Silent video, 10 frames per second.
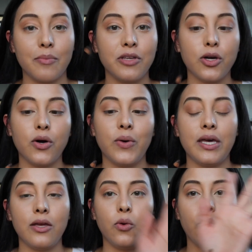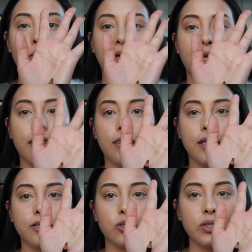I'm gonna go in with
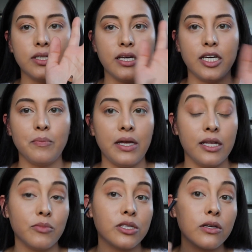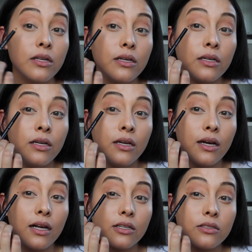the dull tip, and
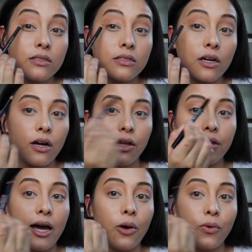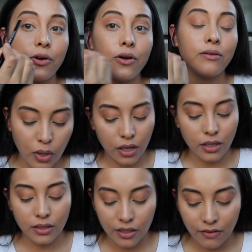I like to start on the outer
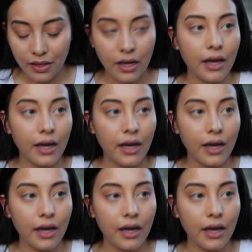part of the